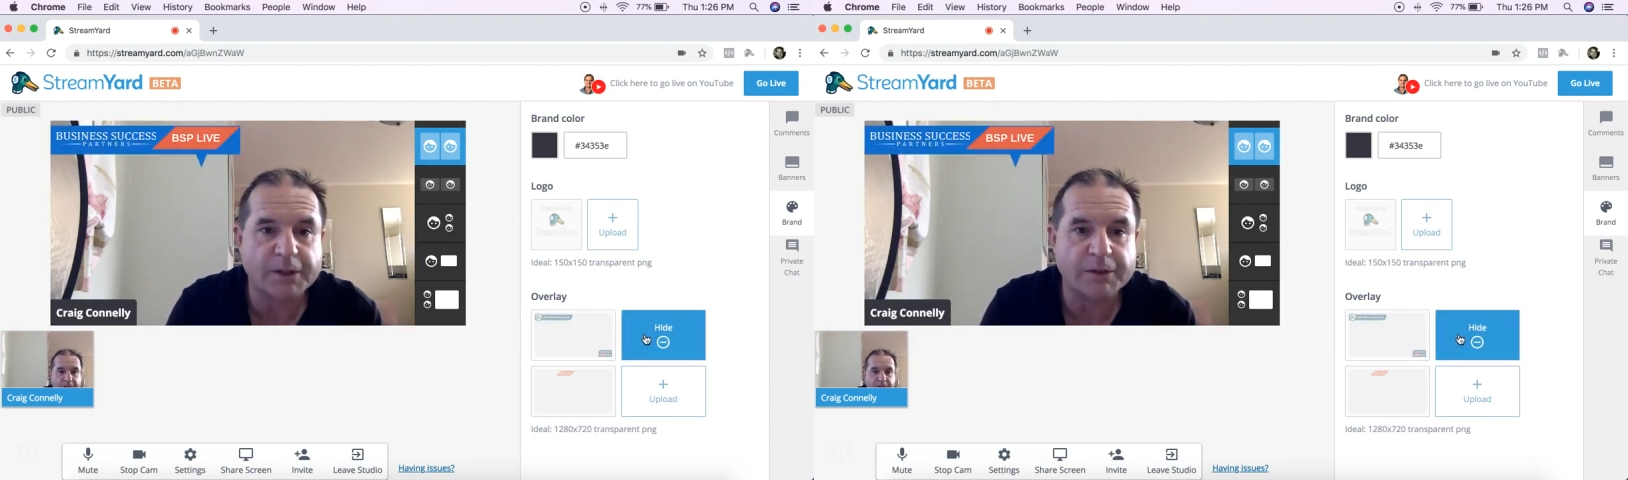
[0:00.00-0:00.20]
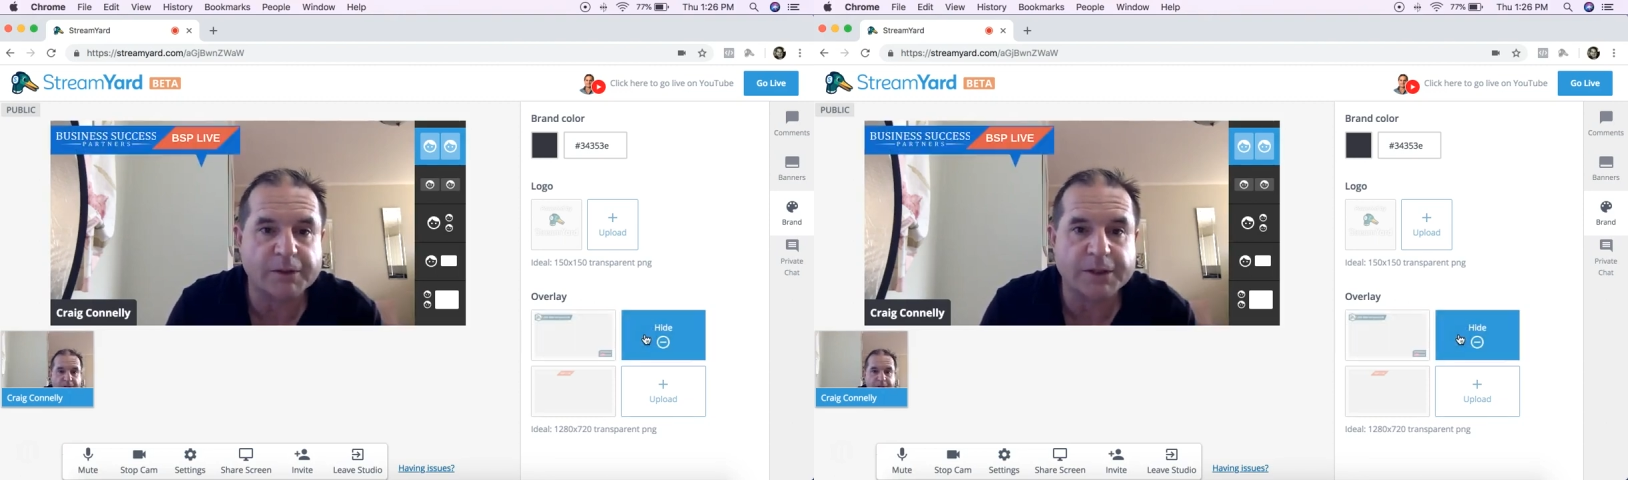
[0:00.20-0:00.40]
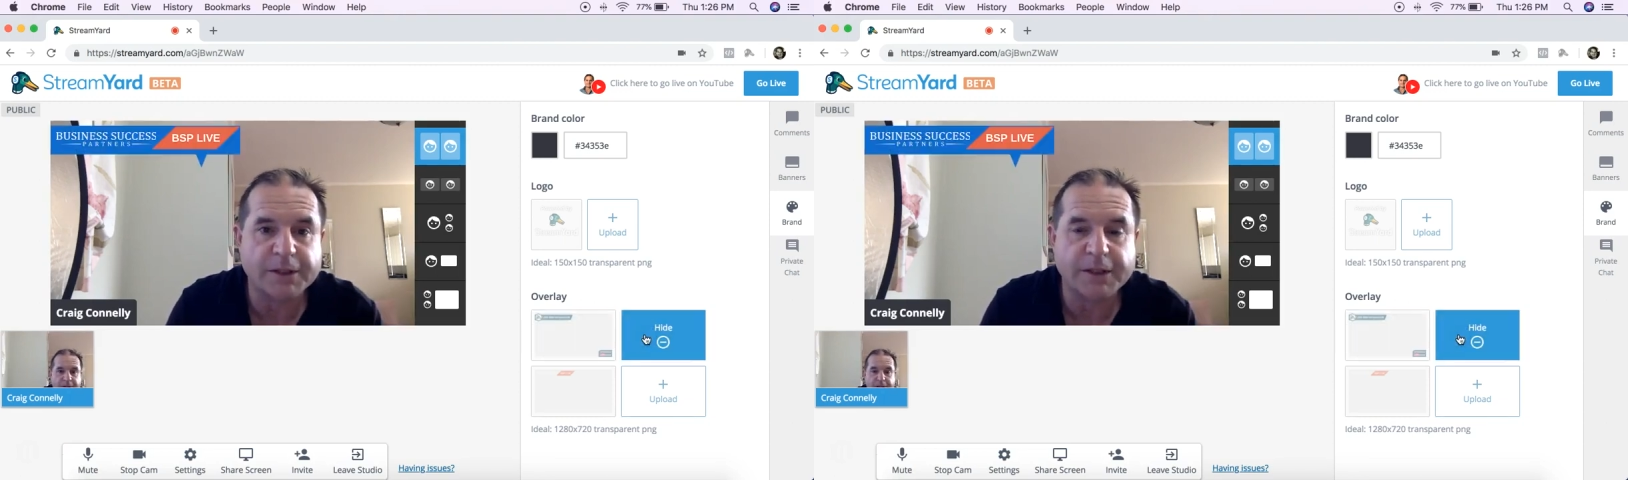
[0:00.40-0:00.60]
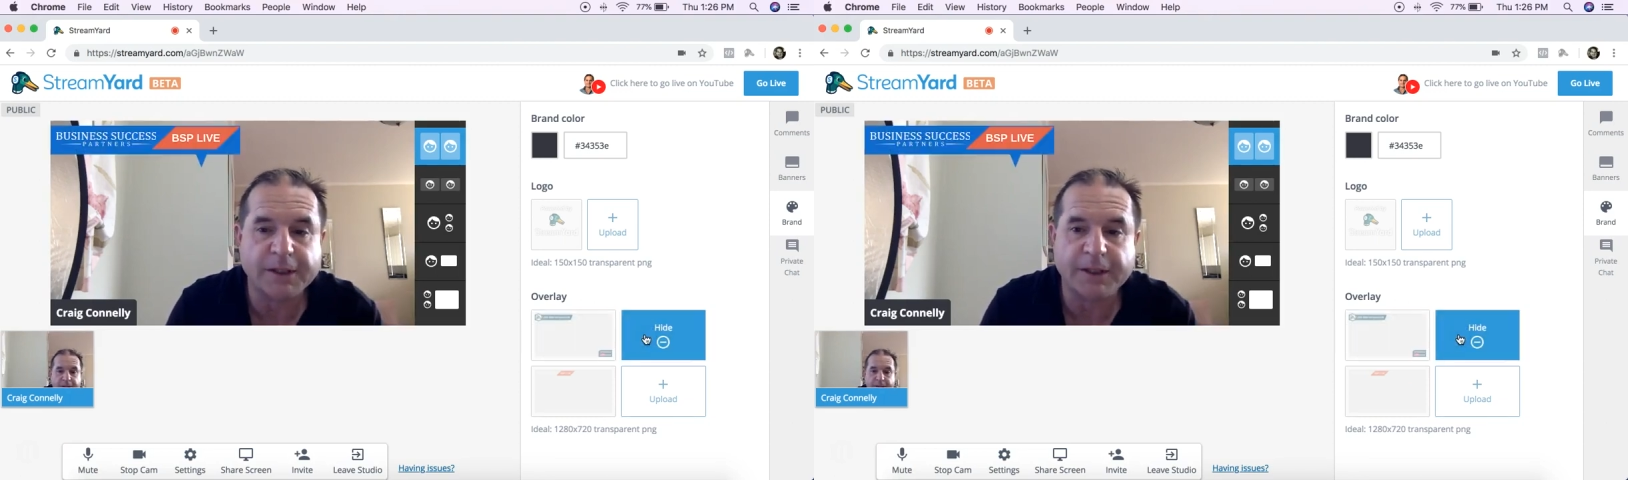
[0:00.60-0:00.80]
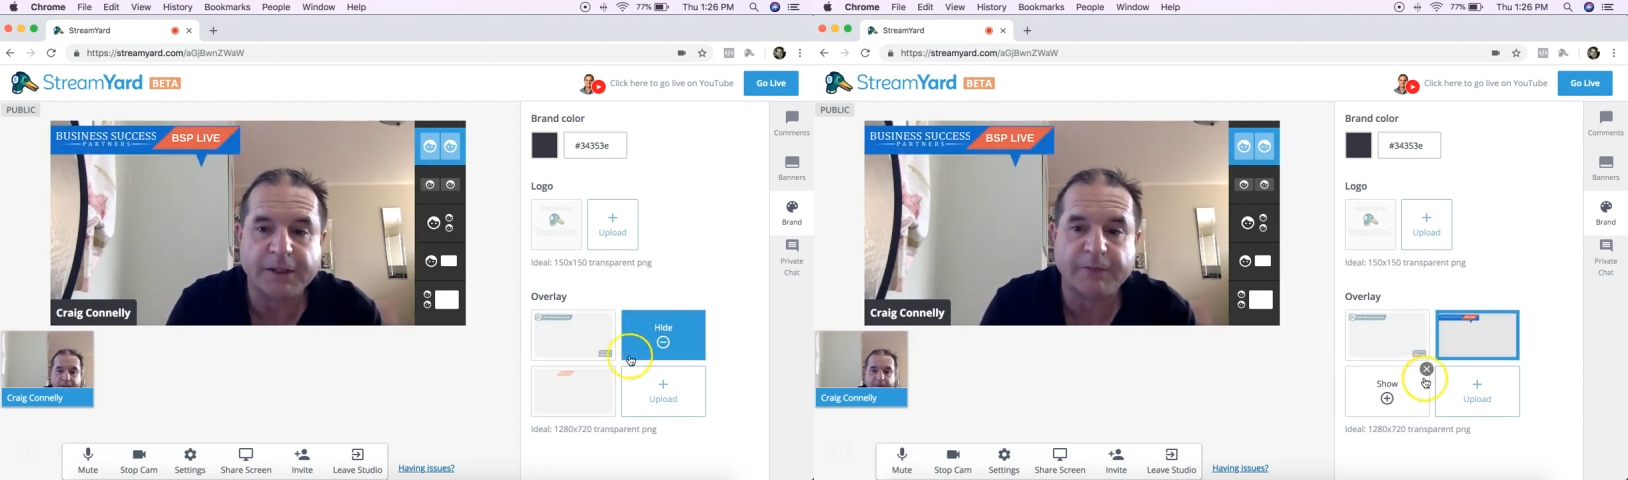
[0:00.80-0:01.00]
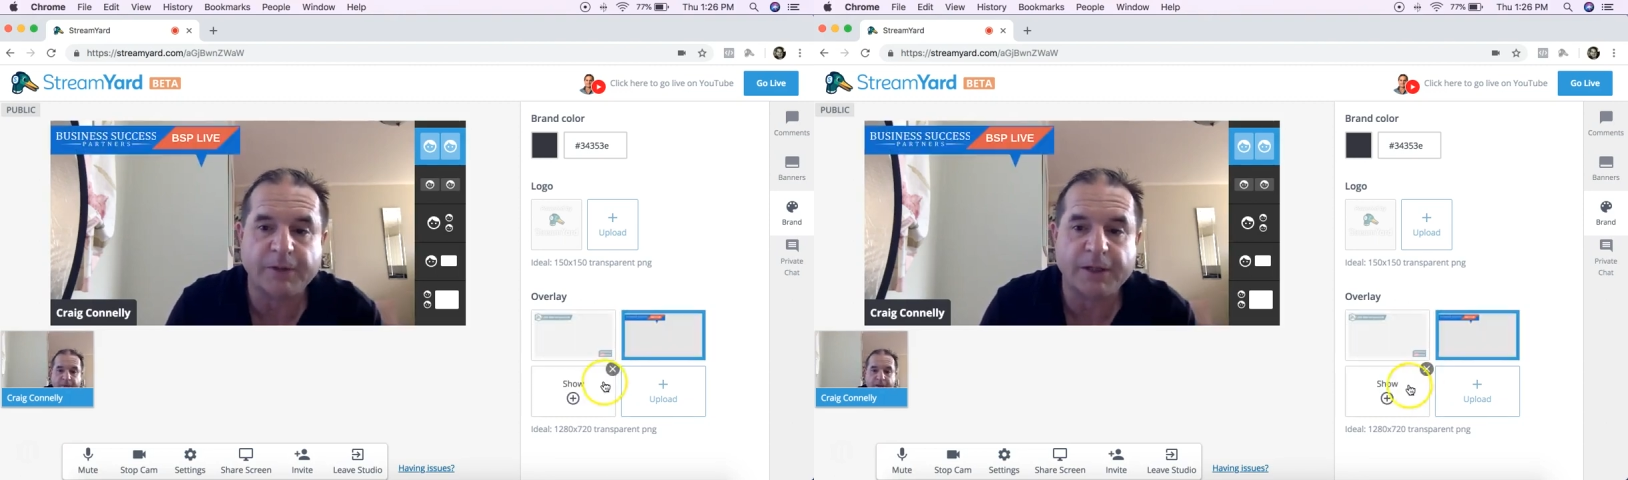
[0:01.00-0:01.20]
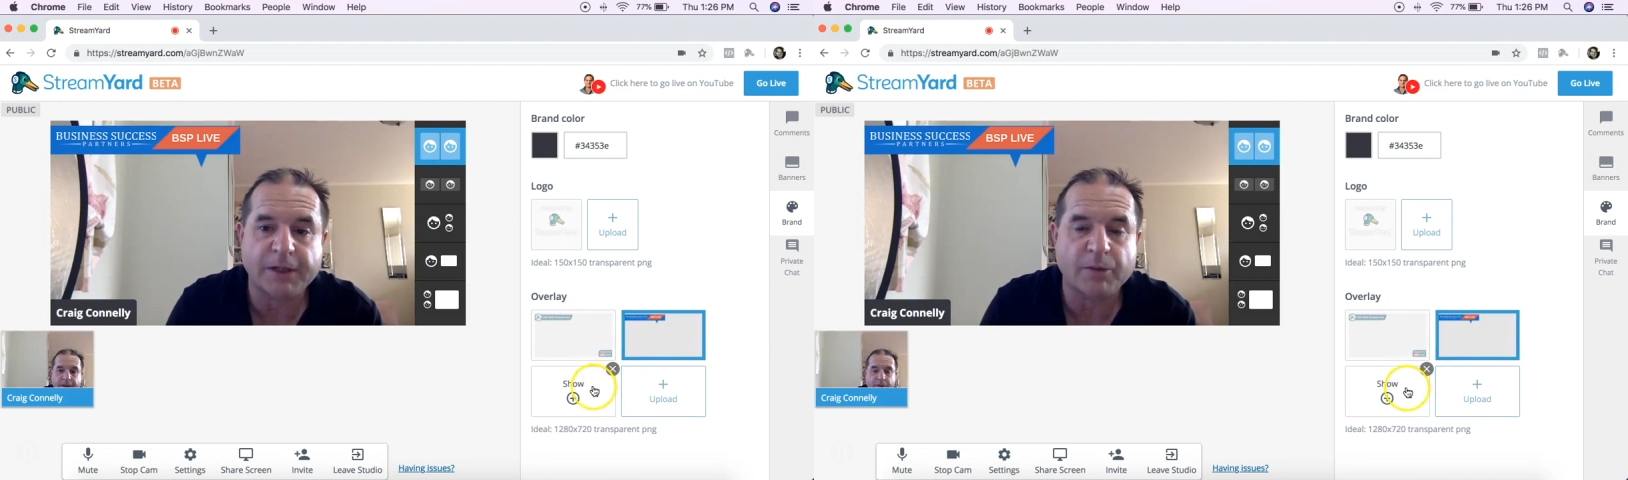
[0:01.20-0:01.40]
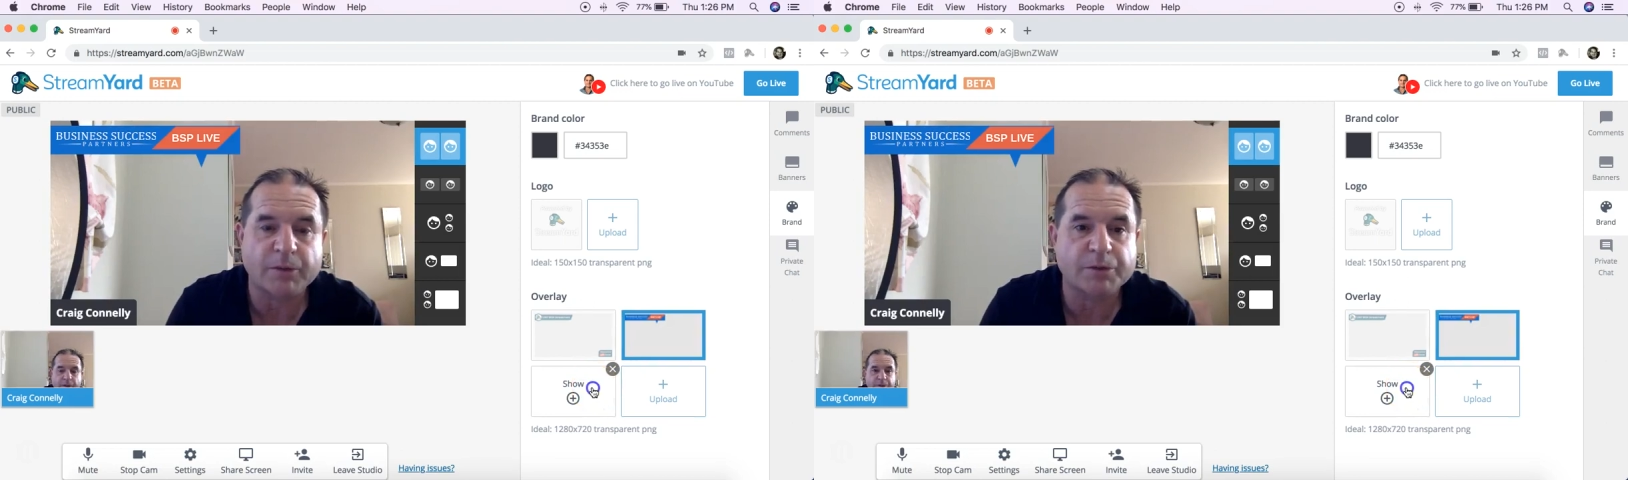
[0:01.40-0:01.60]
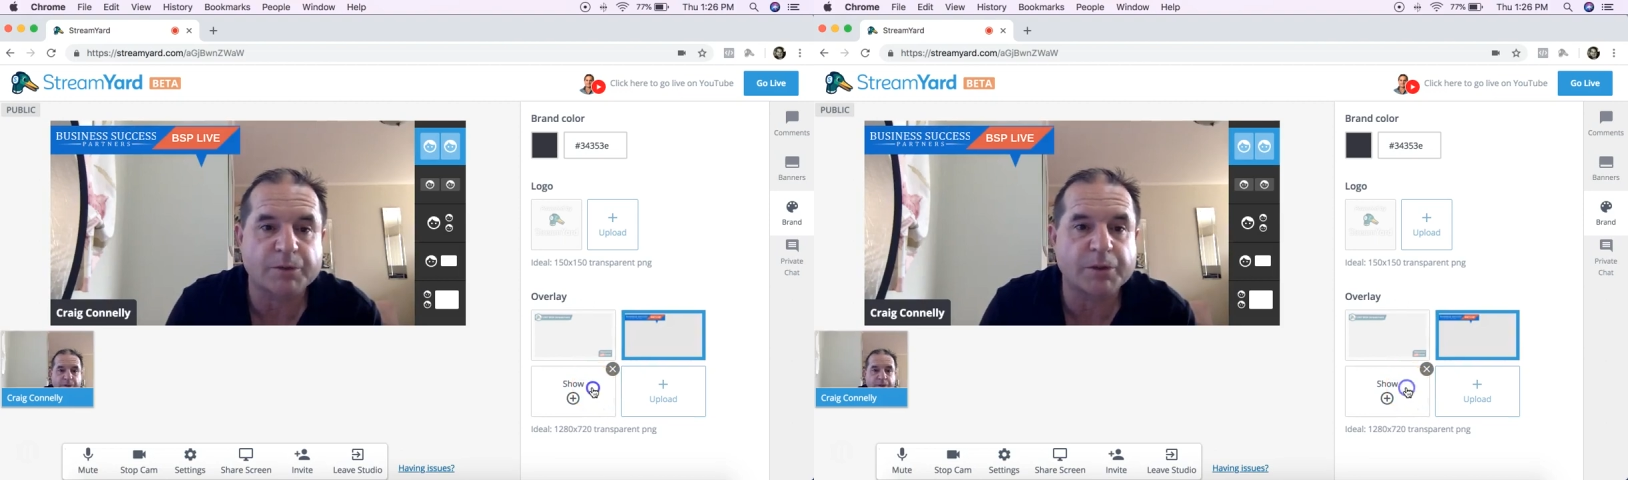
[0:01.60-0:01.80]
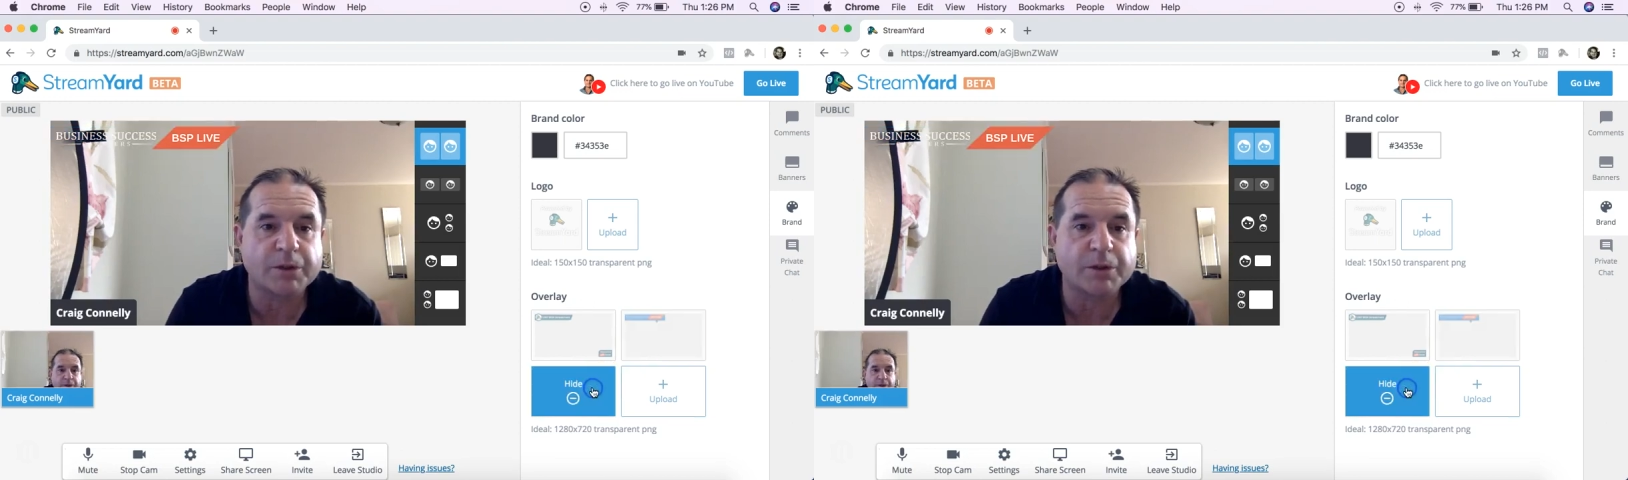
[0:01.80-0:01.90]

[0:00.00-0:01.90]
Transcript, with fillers: there it is there, and I've got another one which I'm going